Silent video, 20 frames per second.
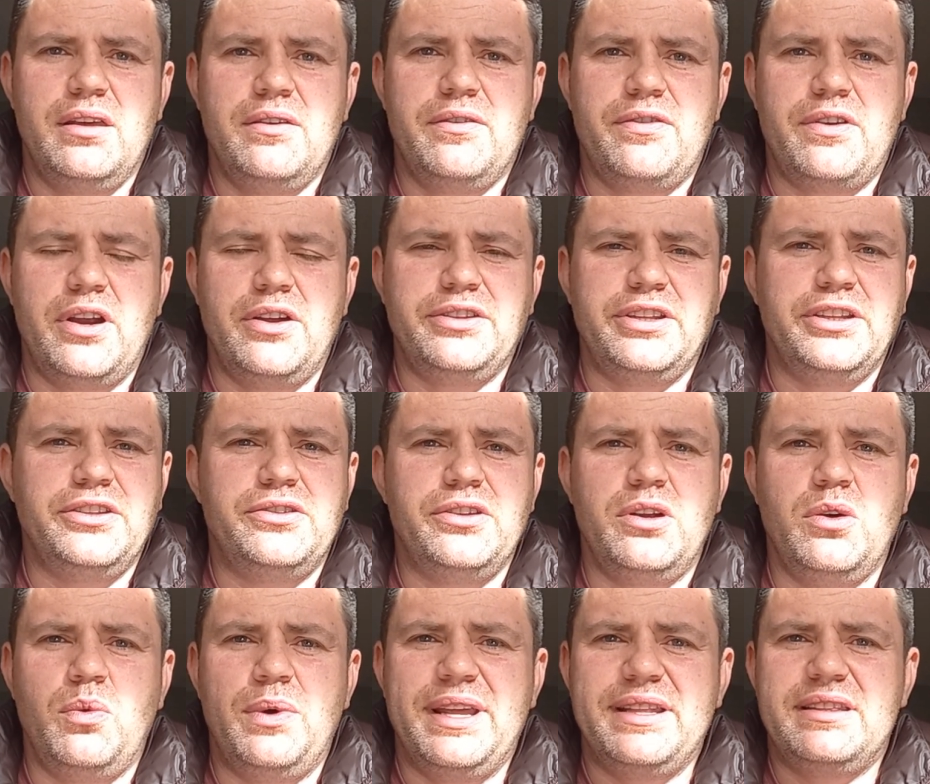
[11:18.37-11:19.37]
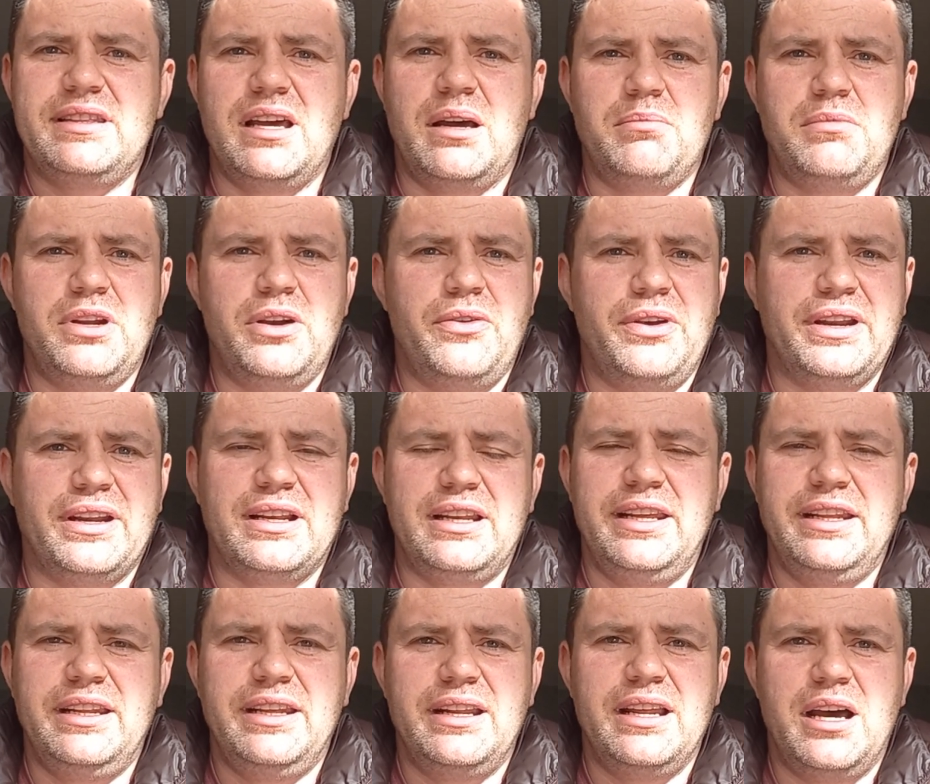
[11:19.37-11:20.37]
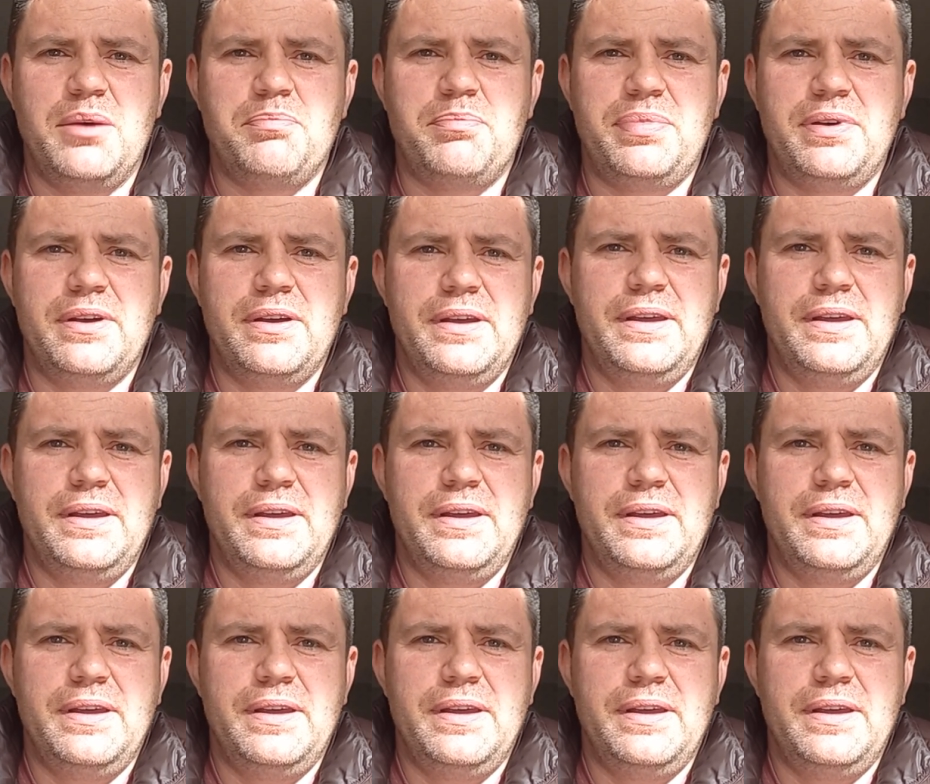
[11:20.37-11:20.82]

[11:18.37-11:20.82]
throw it into the wet tumbler and clean it up,